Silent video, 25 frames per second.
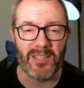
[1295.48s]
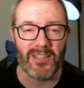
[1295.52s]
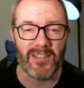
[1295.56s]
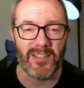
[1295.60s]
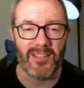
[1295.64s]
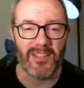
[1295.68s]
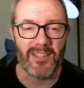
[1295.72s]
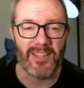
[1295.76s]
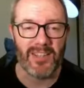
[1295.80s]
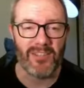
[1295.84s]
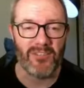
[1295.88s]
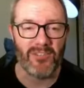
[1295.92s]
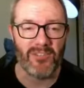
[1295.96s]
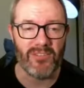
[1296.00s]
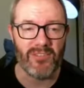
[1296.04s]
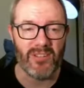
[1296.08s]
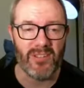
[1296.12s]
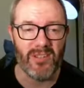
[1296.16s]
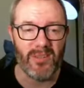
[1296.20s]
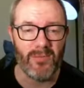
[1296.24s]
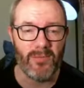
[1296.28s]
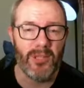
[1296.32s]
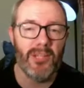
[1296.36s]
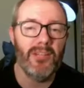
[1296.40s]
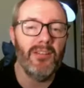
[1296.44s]
to the Nations
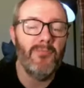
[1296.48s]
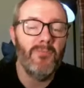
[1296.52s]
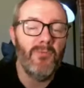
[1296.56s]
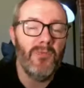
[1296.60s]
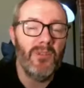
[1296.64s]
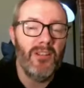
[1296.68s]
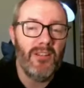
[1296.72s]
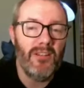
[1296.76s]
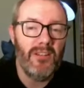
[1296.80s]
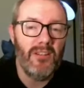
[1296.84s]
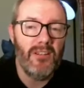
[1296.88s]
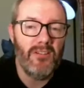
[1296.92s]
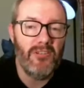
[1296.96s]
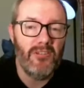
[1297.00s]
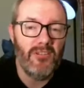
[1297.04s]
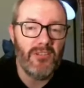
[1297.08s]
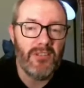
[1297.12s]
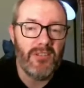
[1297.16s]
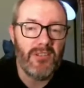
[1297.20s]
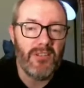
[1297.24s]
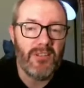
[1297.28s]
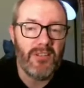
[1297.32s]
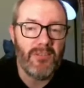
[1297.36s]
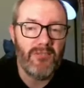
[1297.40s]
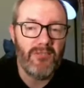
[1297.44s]
League. We didn't win our
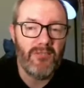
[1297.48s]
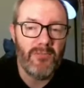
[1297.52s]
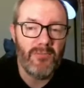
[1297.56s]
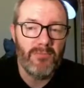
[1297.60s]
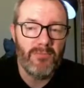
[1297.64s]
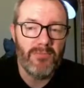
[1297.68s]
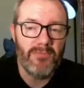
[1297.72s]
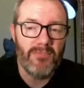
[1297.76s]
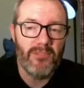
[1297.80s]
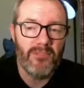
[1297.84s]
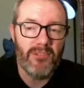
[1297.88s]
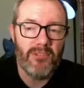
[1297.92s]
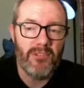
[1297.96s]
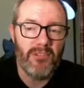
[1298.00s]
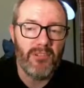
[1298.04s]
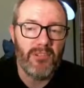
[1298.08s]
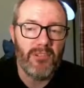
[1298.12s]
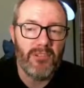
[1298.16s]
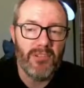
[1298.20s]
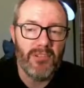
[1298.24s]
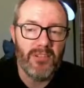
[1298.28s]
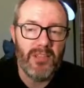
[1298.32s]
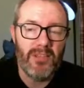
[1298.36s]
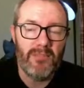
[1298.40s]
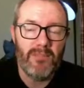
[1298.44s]
Nations League group,
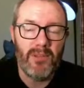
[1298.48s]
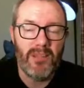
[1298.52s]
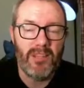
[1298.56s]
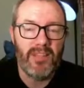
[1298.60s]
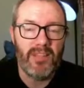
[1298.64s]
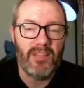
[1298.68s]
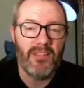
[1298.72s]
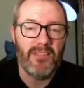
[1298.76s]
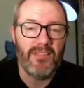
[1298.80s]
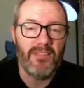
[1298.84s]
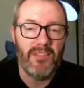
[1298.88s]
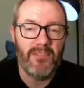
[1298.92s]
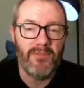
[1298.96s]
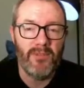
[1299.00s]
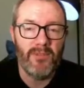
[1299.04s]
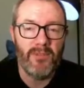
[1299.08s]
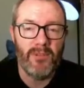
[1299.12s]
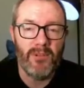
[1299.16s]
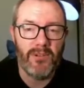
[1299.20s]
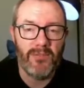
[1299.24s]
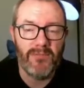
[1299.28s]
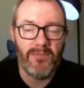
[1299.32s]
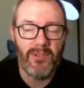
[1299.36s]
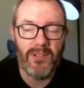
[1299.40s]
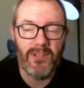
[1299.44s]
Scotland did, but I guess they've
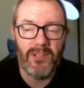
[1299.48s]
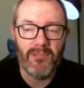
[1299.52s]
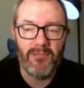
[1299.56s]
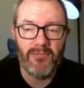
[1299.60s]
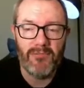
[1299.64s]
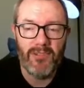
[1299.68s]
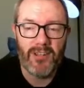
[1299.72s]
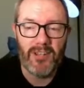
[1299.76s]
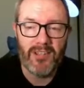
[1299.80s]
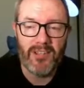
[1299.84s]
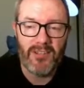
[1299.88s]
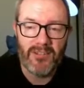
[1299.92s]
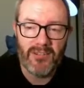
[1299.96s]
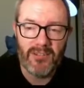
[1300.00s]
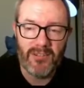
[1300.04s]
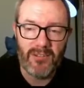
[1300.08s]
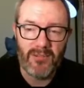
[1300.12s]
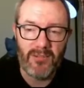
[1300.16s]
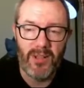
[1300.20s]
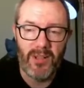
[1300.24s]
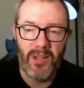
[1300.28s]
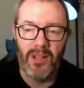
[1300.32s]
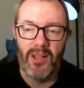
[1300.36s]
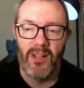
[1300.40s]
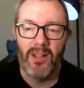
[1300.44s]
qualified already, so
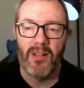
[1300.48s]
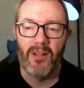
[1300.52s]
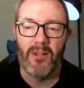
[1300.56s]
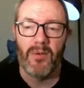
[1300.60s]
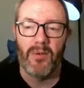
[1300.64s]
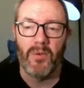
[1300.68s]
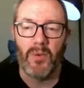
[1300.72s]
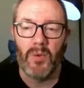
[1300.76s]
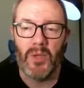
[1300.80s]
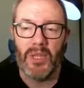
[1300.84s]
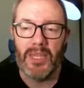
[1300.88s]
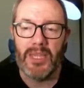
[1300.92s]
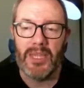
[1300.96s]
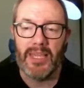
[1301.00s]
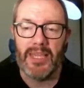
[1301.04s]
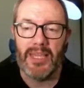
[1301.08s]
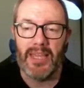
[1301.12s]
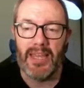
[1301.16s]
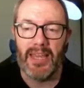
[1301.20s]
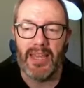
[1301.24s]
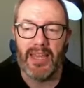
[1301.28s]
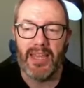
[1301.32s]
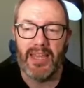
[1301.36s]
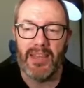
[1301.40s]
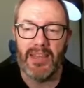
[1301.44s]
we
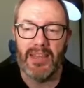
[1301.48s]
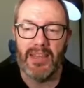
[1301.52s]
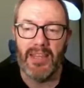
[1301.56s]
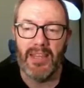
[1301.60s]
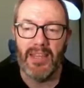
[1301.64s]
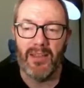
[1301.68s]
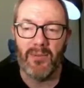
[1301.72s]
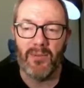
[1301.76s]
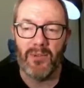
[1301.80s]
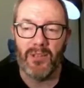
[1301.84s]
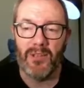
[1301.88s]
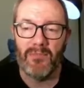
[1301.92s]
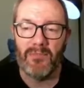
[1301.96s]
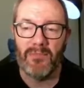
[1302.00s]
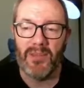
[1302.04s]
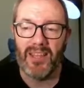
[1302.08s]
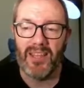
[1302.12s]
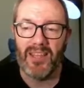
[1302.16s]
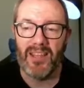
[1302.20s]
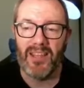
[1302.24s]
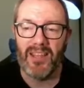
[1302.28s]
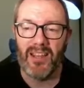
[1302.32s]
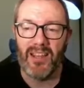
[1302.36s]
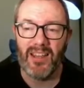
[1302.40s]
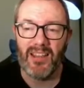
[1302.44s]
get in there. We're
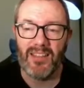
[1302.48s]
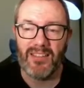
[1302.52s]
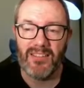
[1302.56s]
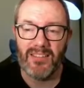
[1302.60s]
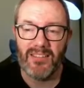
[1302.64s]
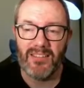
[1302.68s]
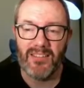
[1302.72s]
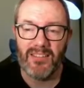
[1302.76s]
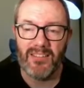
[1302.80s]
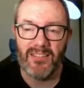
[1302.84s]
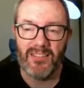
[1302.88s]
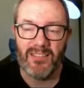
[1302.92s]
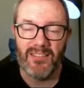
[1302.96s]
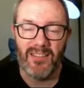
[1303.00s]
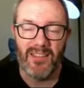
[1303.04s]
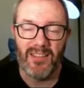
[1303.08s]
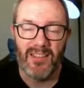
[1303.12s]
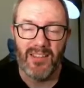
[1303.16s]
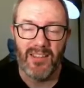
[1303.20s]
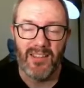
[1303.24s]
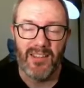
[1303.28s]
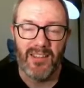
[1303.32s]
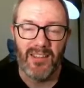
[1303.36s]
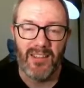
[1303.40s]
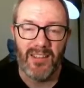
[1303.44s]
playing Iceland
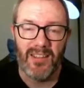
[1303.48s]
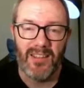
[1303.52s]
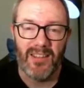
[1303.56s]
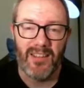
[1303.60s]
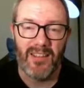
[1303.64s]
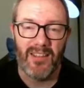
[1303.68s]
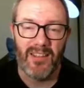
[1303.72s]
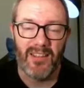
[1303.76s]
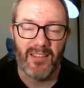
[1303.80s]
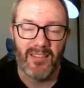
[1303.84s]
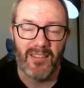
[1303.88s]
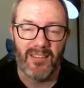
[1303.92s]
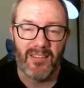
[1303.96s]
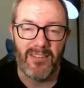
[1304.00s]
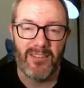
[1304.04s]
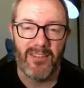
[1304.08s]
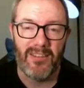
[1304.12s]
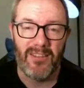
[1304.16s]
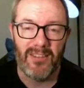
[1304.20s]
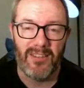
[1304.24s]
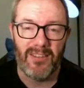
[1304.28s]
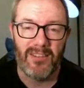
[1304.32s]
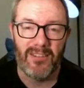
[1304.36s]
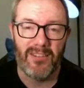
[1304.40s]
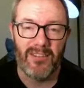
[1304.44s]
in
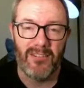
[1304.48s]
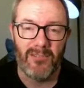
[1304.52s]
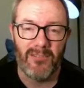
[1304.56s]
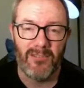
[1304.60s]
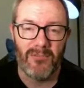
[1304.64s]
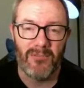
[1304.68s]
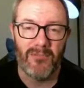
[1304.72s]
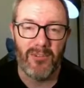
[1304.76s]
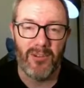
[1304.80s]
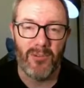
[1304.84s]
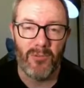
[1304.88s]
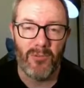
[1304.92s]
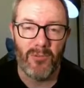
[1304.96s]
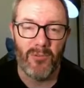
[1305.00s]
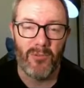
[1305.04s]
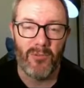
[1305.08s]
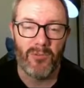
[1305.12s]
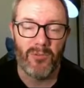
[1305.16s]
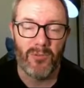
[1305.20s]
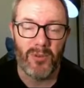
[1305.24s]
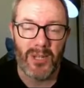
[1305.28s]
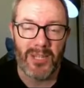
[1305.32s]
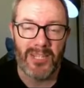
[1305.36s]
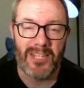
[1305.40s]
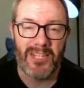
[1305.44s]
the Euro
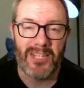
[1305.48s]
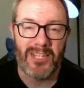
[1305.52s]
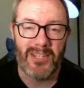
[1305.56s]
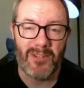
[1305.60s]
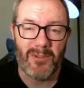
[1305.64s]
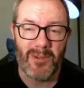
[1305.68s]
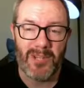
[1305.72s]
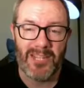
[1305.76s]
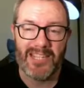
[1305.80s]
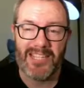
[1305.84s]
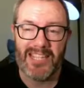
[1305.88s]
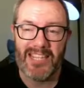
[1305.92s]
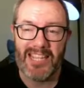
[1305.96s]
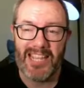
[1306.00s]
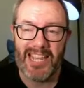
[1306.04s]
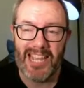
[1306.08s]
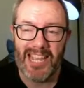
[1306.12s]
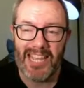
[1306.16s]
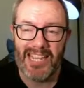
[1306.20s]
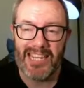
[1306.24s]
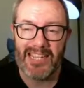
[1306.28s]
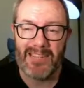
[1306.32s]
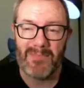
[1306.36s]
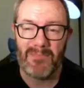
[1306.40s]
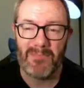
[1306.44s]

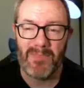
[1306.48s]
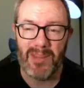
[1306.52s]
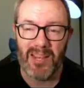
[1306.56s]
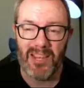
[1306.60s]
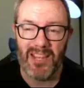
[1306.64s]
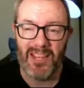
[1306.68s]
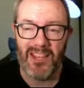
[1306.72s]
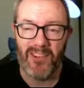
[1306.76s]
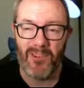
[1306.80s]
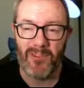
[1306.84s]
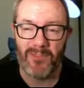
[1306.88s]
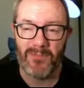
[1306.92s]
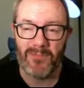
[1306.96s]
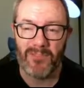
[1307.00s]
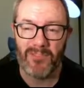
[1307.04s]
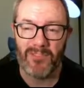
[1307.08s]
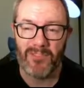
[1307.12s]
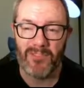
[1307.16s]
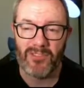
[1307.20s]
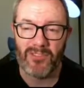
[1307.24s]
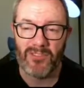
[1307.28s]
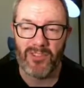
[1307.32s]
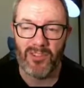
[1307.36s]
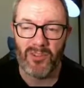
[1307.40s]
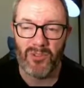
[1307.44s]
2028
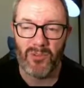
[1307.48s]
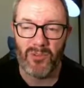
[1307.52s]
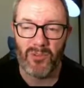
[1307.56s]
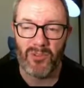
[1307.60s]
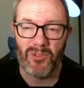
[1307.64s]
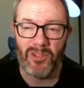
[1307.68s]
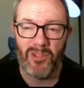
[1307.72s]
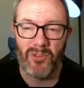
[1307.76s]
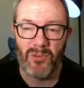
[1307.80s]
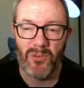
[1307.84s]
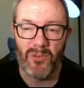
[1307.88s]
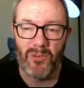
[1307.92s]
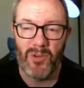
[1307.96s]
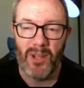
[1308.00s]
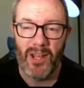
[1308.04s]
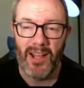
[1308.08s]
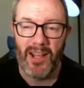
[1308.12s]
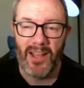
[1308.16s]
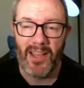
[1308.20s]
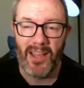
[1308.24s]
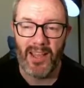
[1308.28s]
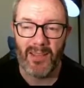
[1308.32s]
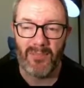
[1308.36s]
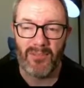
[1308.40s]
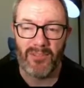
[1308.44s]
playoffs, so 2
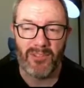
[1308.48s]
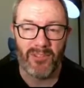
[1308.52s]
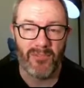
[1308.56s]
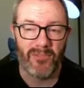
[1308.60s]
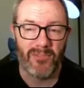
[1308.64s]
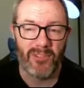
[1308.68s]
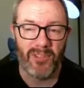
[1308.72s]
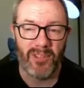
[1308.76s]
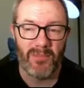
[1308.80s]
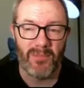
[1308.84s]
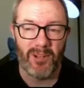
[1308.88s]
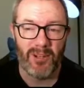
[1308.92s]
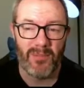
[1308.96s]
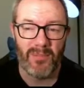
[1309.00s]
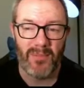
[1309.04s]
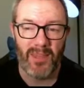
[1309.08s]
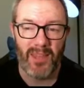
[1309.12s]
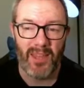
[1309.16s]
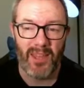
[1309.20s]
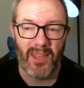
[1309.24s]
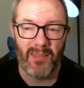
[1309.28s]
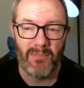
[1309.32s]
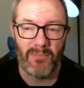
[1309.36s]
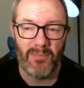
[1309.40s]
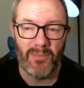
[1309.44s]
episodes coming up
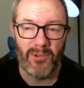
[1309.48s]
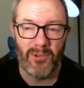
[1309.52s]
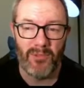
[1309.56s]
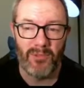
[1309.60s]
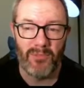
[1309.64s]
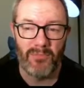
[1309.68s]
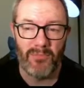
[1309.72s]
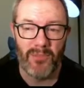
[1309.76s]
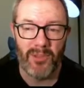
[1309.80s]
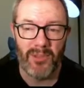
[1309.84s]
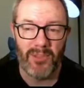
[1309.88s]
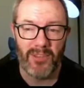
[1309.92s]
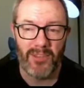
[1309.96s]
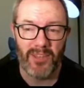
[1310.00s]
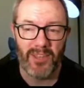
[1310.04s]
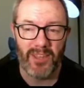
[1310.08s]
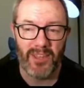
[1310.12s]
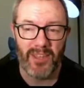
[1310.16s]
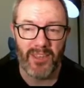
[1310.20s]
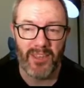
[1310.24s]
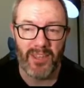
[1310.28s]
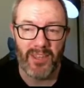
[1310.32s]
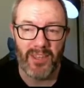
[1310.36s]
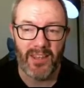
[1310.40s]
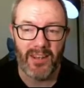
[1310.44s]
there, Bournemouth
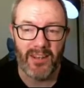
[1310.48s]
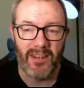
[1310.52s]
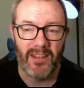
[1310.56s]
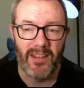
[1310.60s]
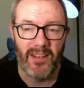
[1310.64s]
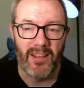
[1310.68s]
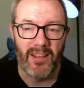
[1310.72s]
and then